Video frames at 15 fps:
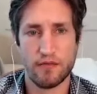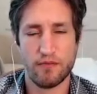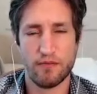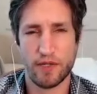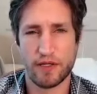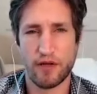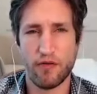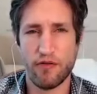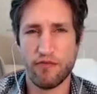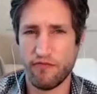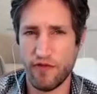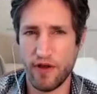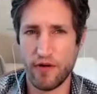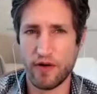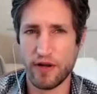But there are
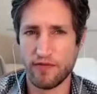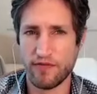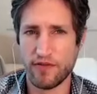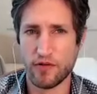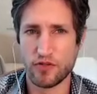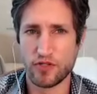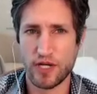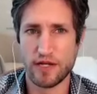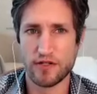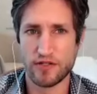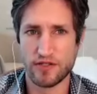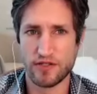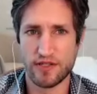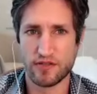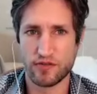very few changes
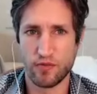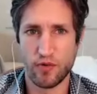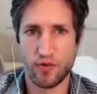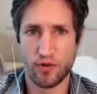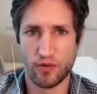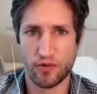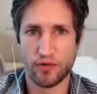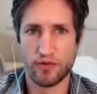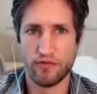in this world,